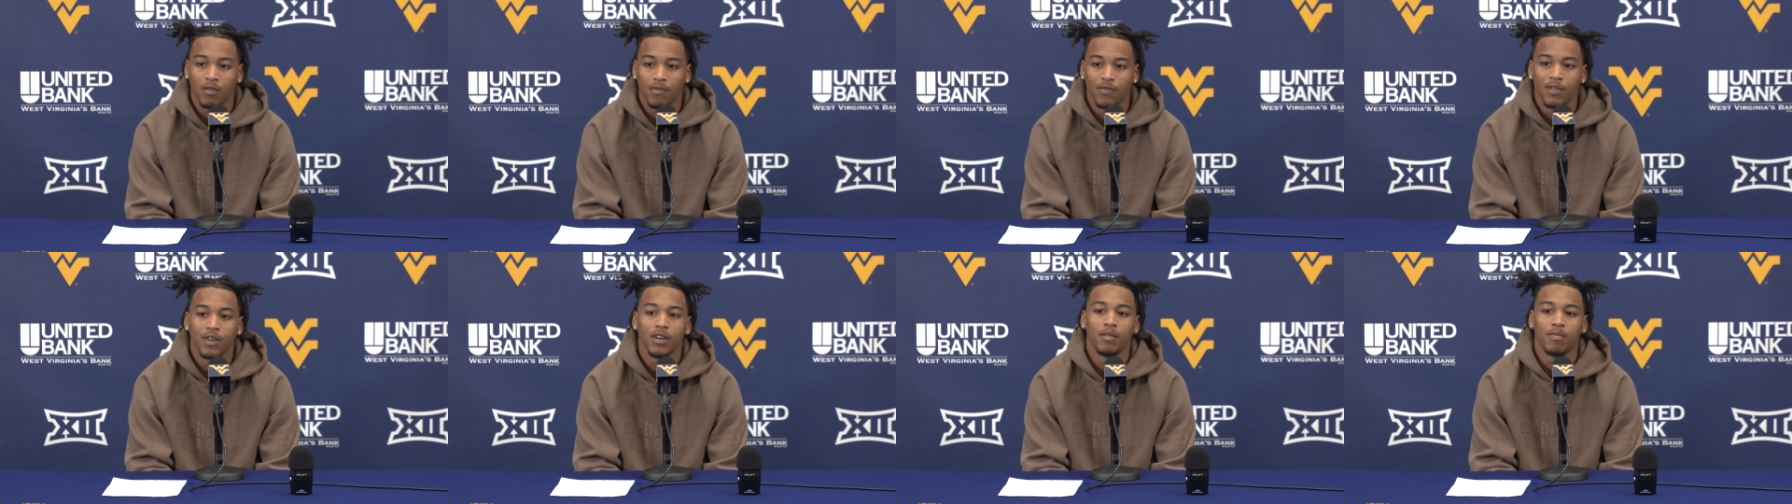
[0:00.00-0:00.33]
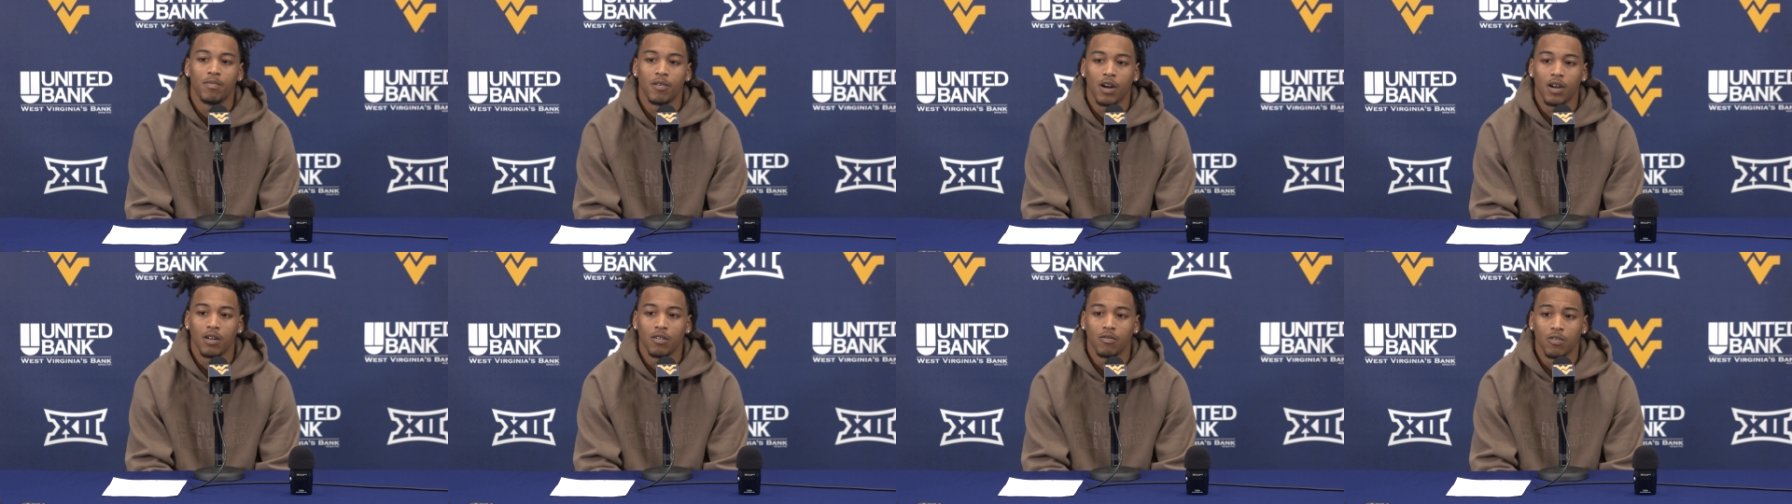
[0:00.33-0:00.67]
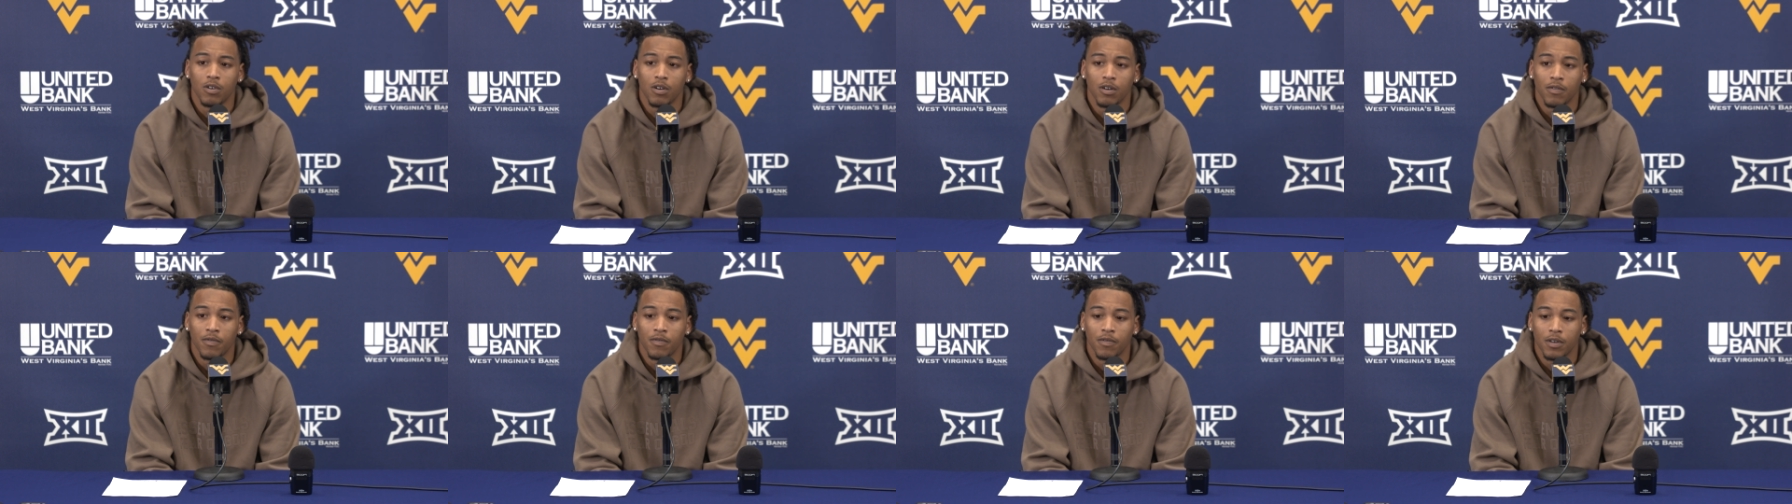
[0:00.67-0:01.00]
I'm very proud of
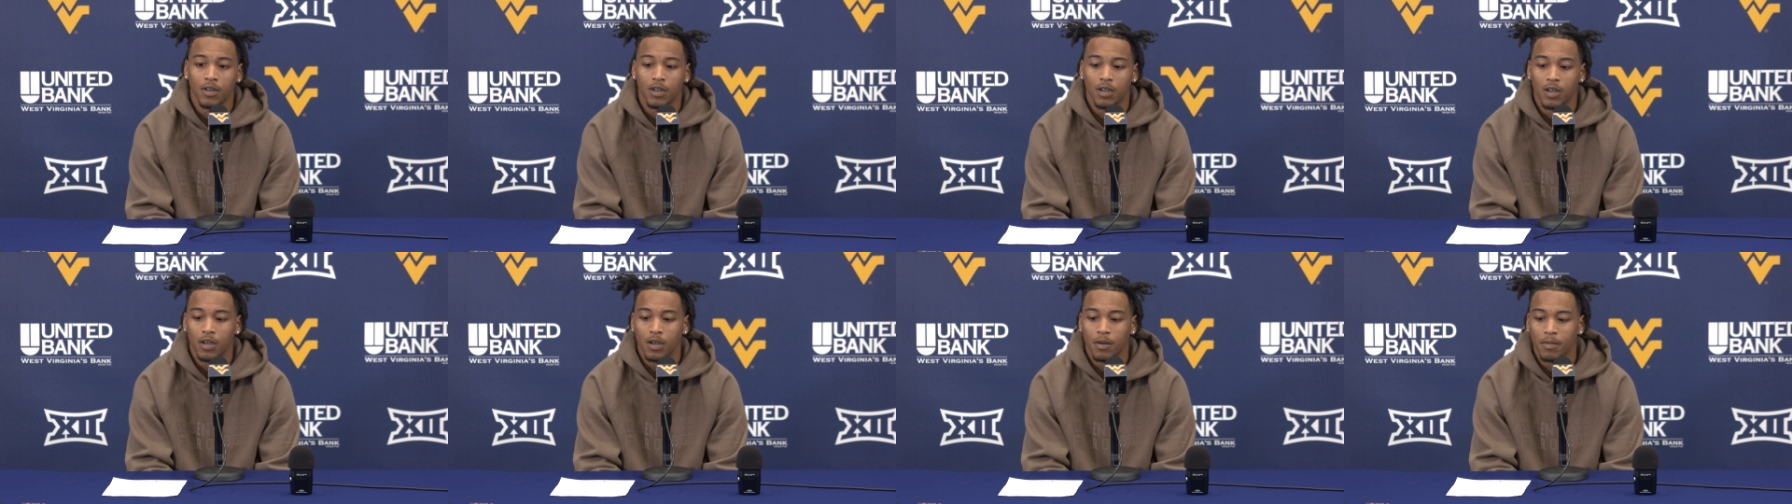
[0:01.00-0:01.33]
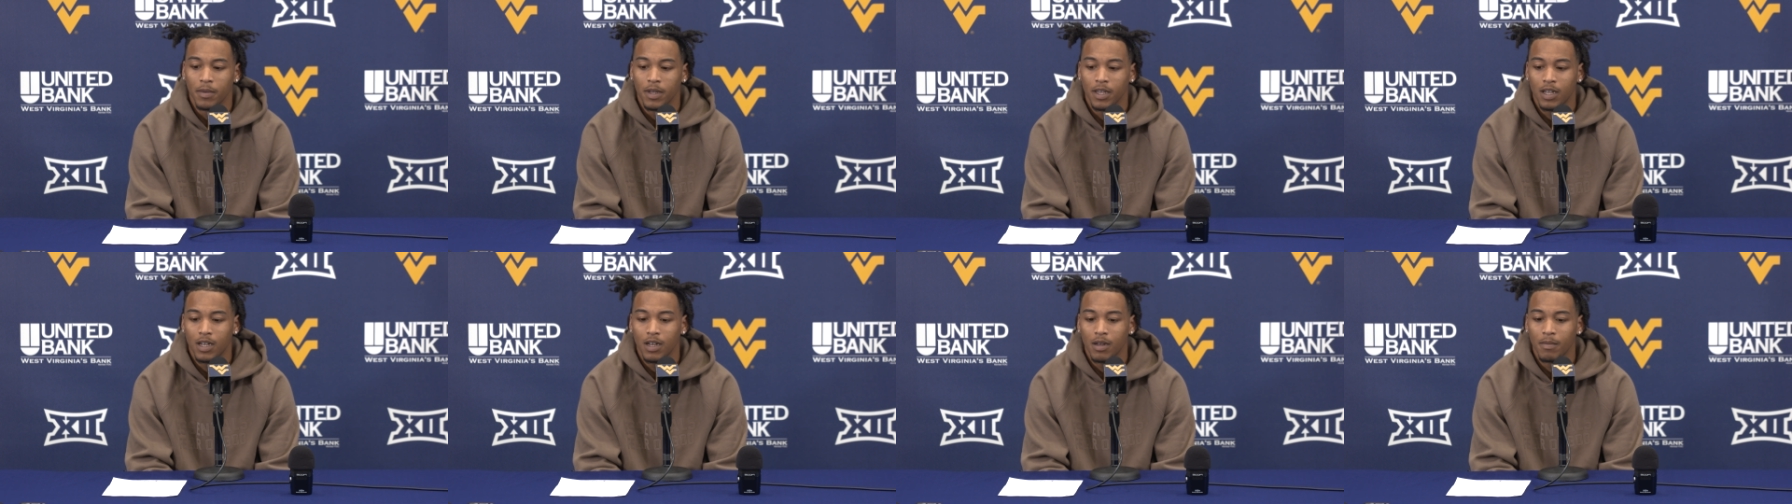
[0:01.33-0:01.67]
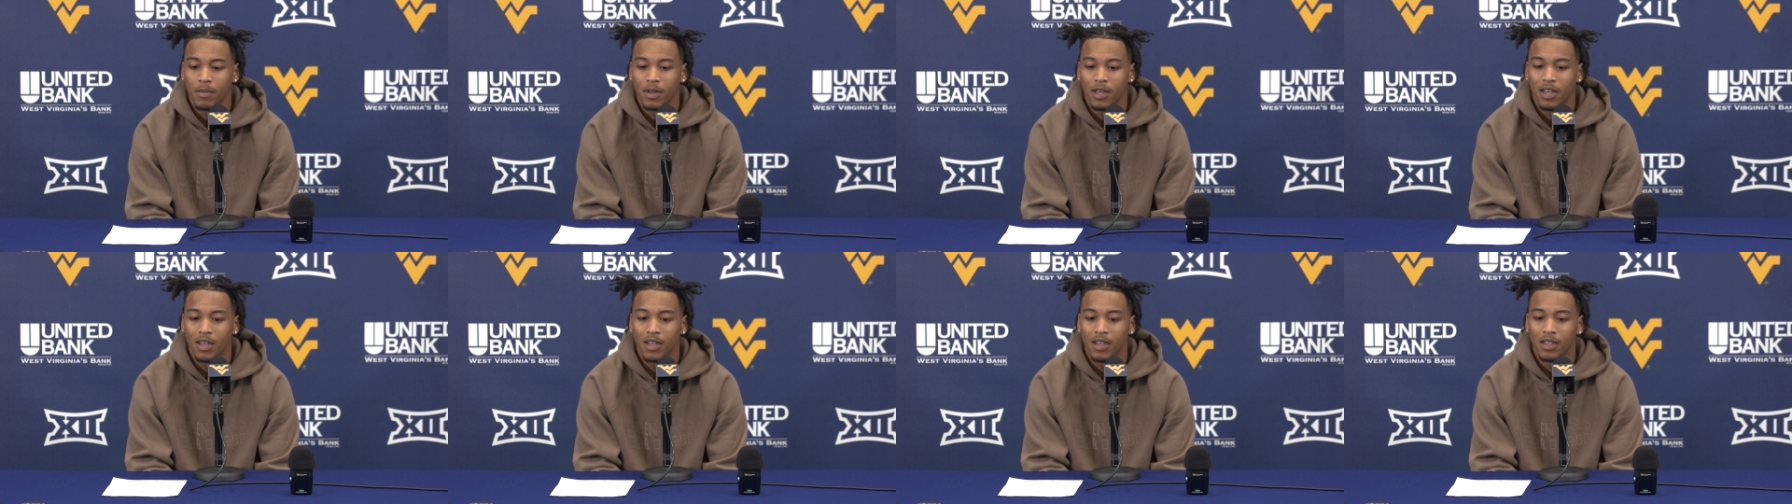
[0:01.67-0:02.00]
Ruff. Um, he
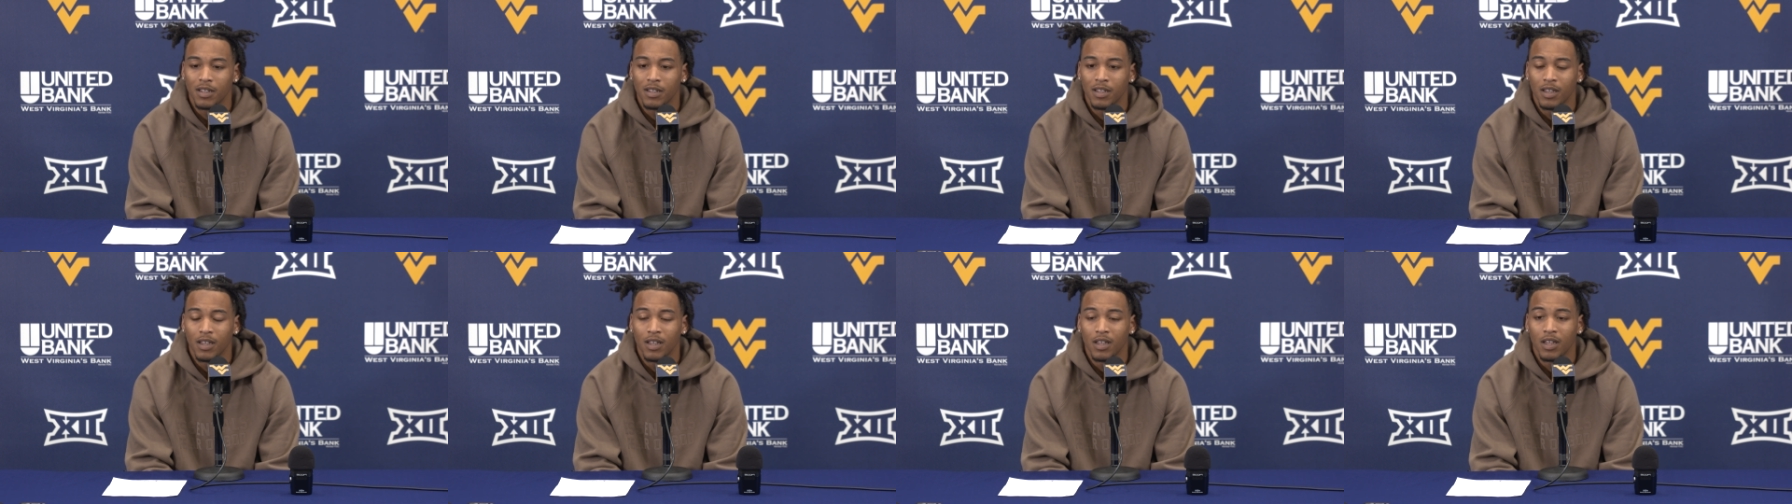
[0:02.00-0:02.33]
come in,